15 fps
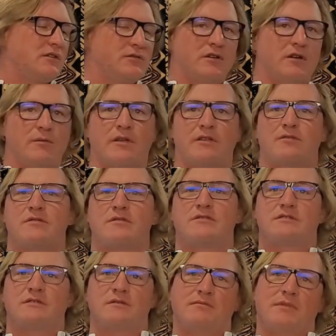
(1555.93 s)
your
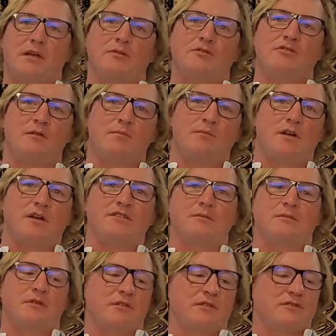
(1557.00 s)
directorates and be able to apply
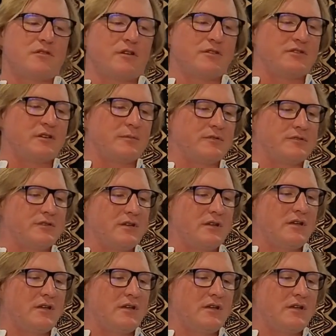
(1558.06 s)
some of these concepts.